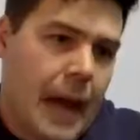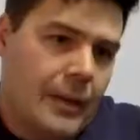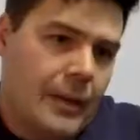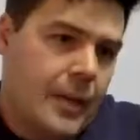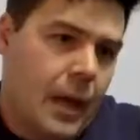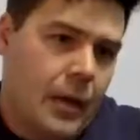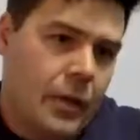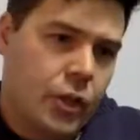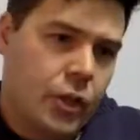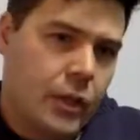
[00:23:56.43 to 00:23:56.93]

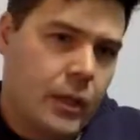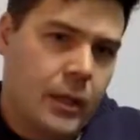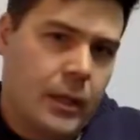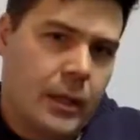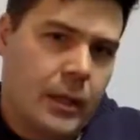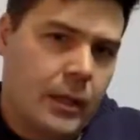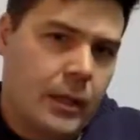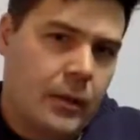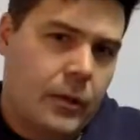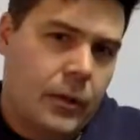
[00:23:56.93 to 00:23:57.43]
it's all
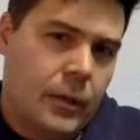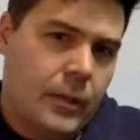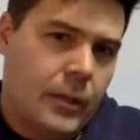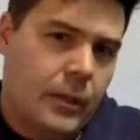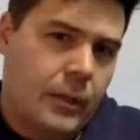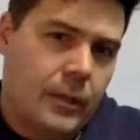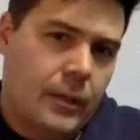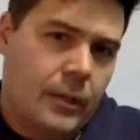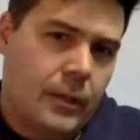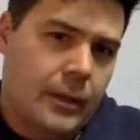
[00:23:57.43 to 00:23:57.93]
shitty, and you
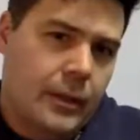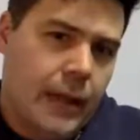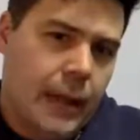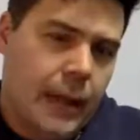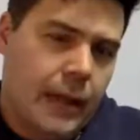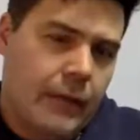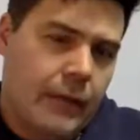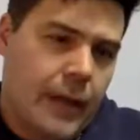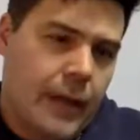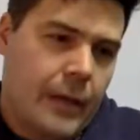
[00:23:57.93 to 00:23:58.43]
still are
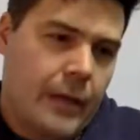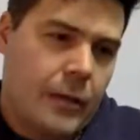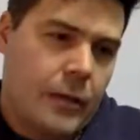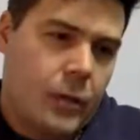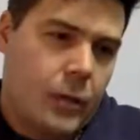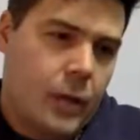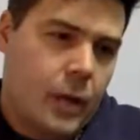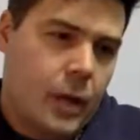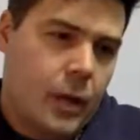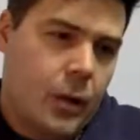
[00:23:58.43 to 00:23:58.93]
like, if I could
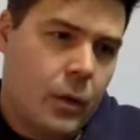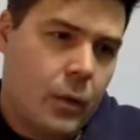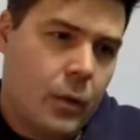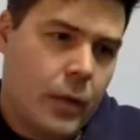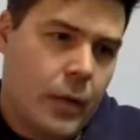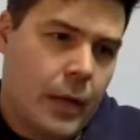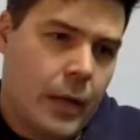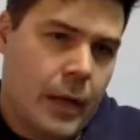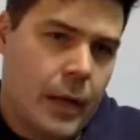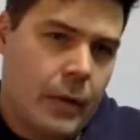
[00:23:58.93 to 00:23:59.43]
do it all
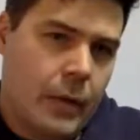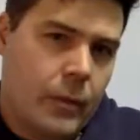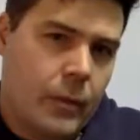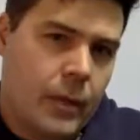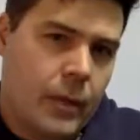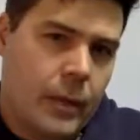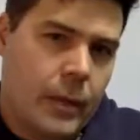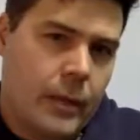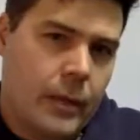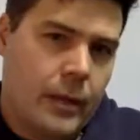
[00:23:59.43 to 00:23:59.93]
over again, I would.